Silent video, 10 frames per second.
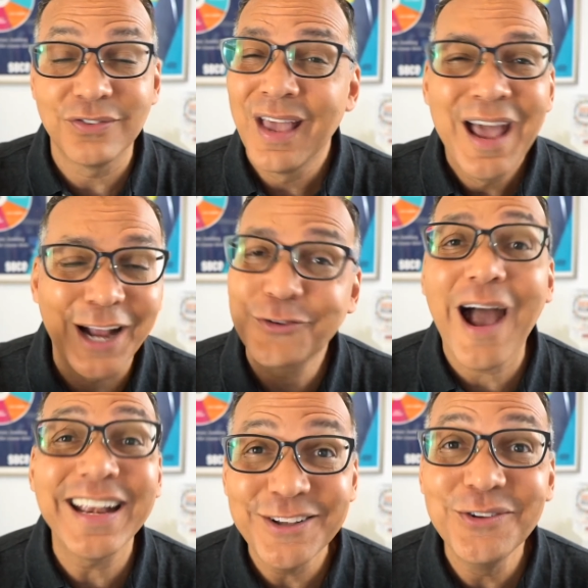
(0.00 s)
I try to
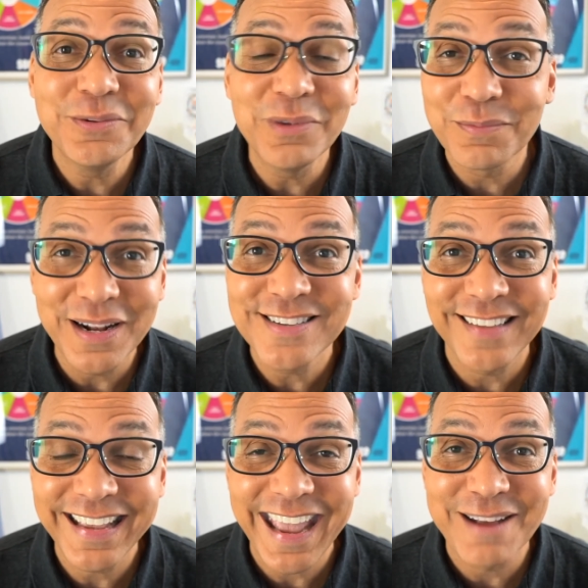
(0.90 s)
use them as much as I
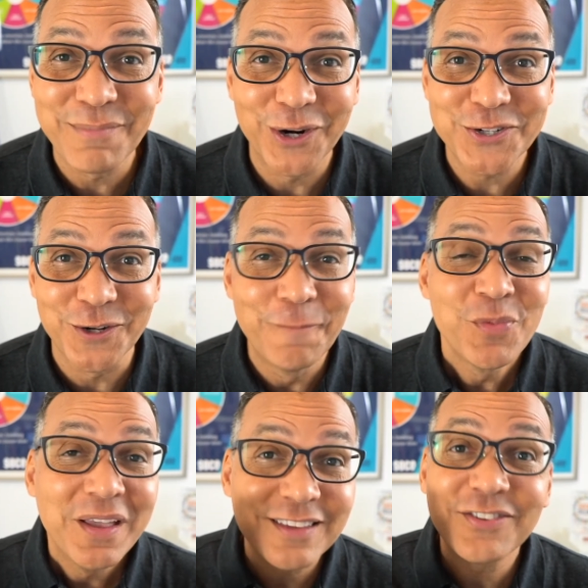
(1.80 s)
can, Marshall. This
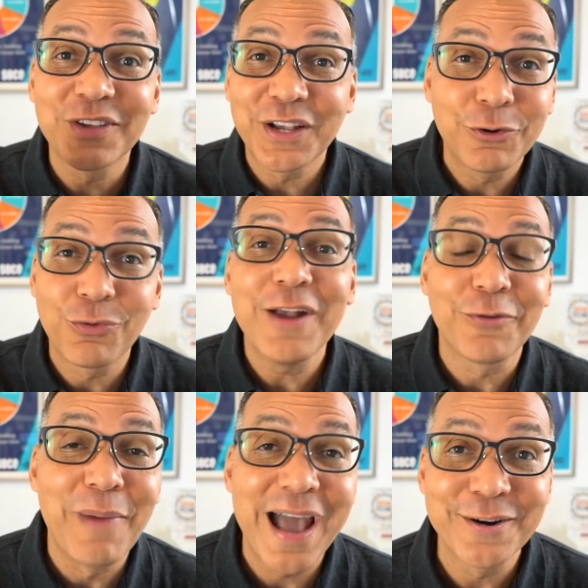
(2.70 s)
is a great
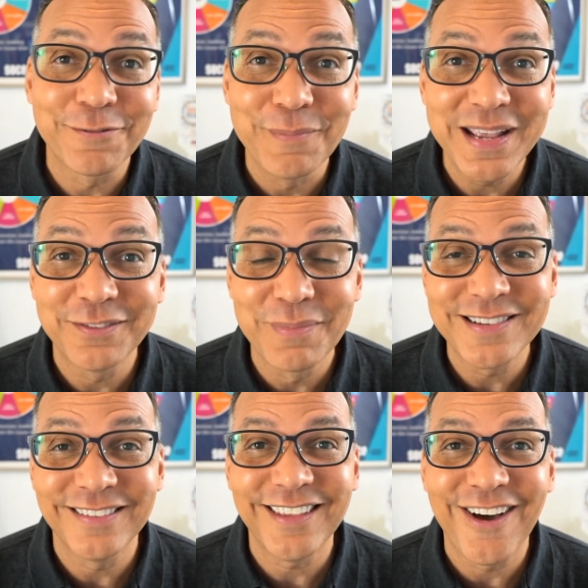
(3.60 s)
reminder for me as much as the
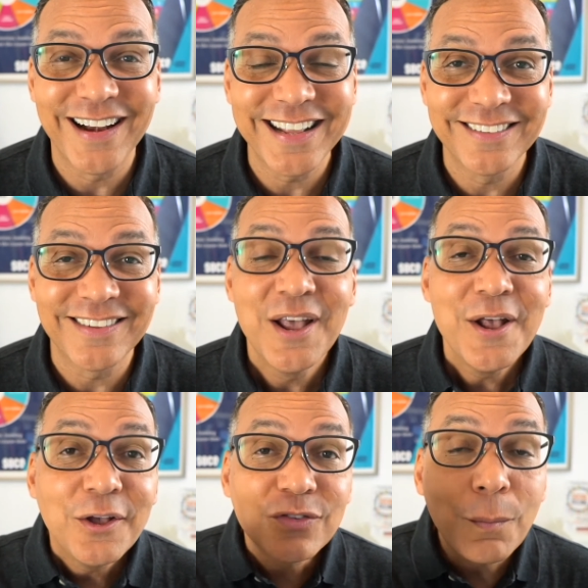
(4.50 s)
audience. So,
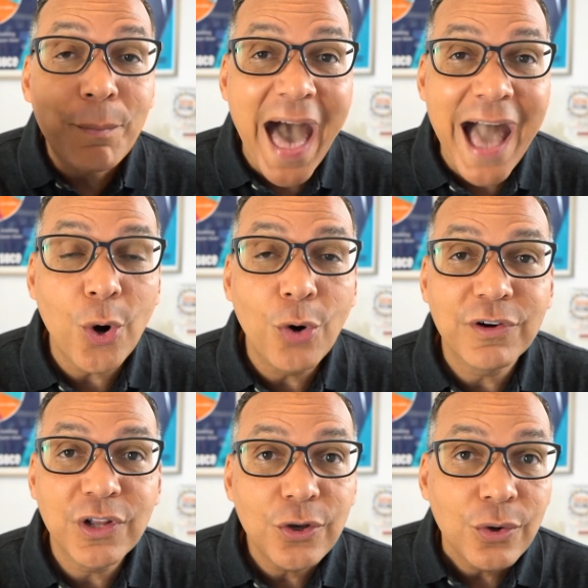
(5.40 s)
back over to
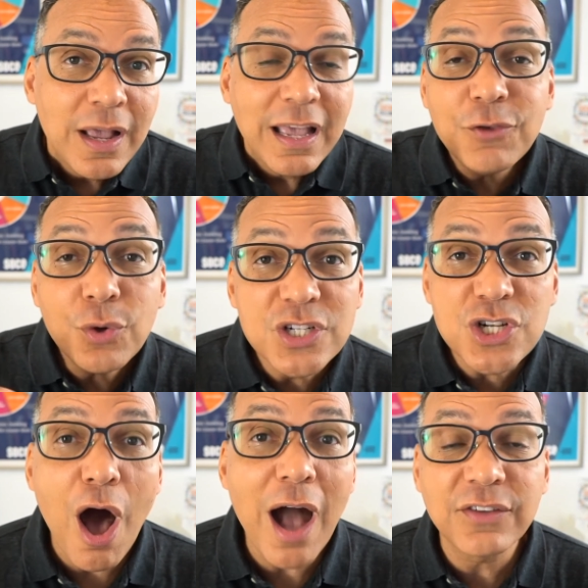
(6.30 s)
you. If you can talk
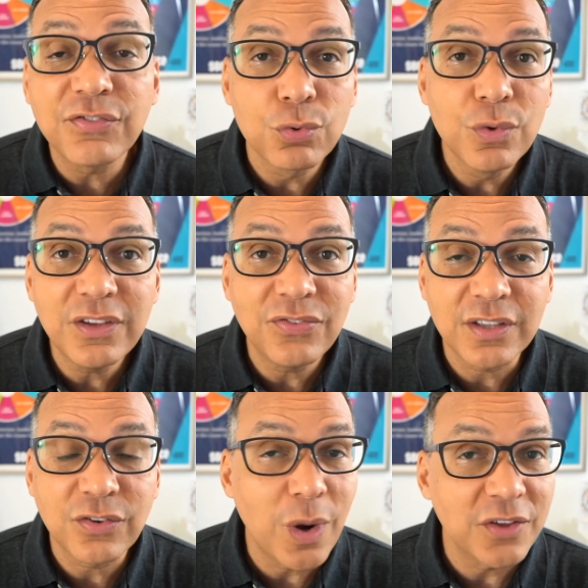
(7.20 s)
us through these six
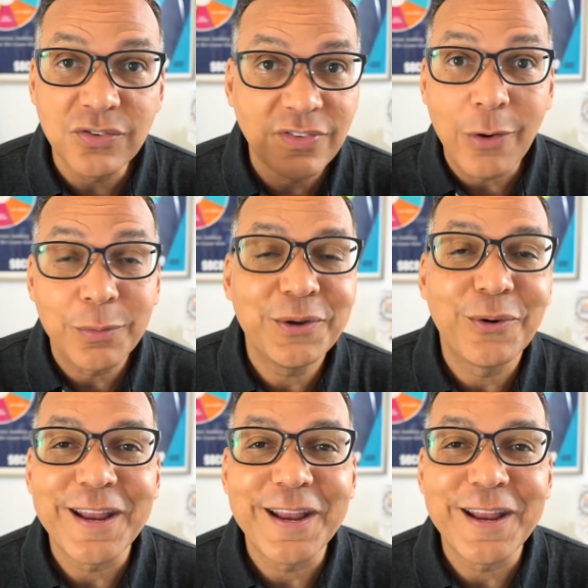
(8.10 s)
questions, that would be great.